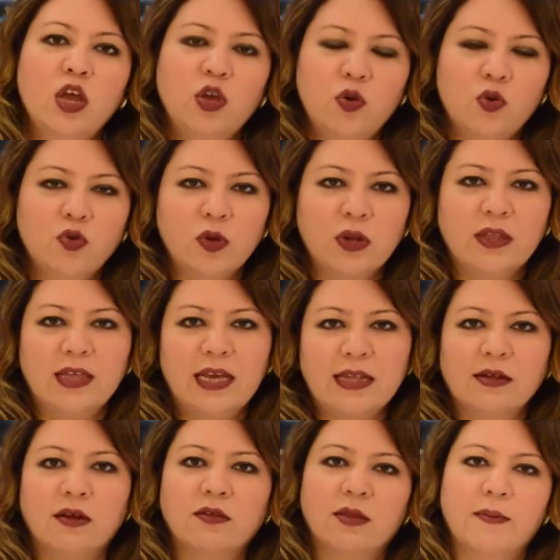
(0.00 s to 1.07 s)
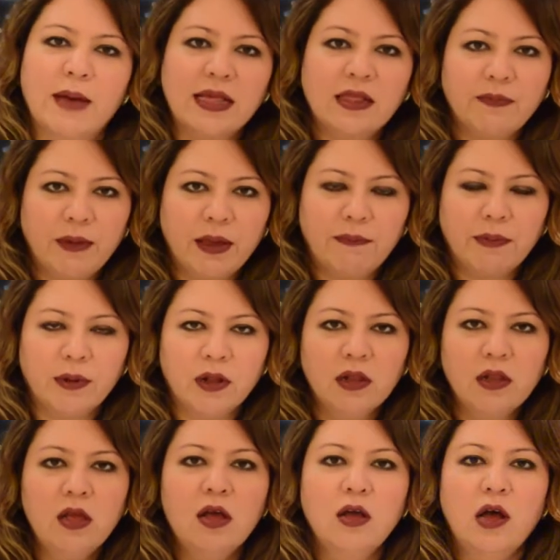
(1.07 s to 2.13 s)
Usually these are the best people